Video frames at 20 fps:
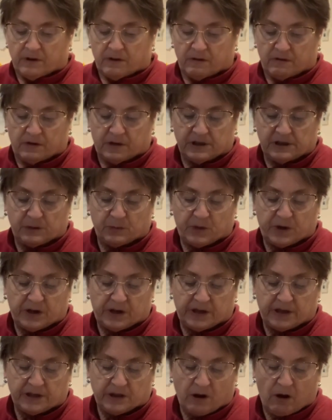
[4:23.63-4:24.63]
This one
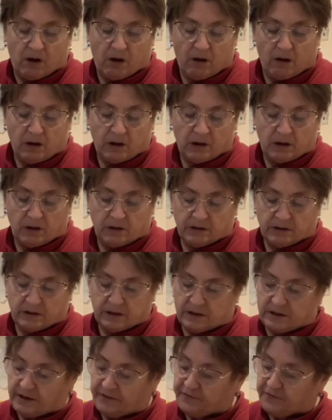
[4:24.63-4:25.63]
is all
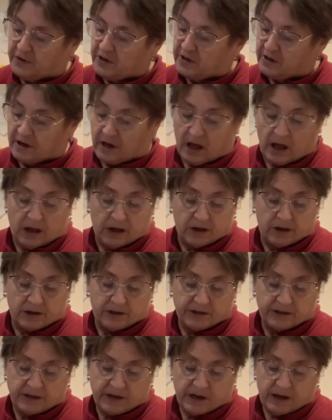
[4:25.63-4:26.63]
different
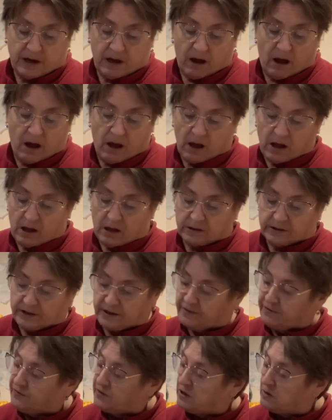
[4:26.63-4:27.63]
colors, all
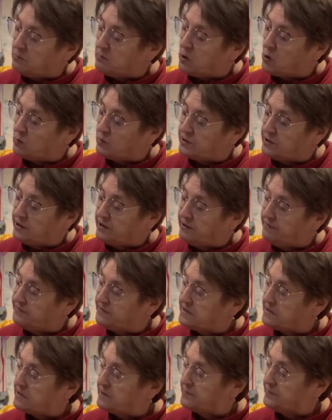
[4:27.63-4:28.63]
different
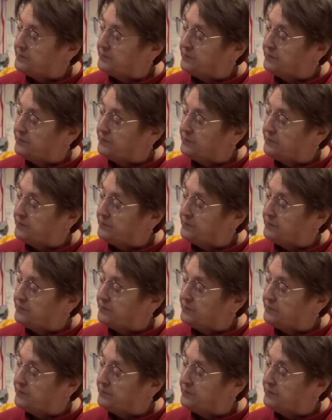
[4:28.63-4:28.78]
motifs.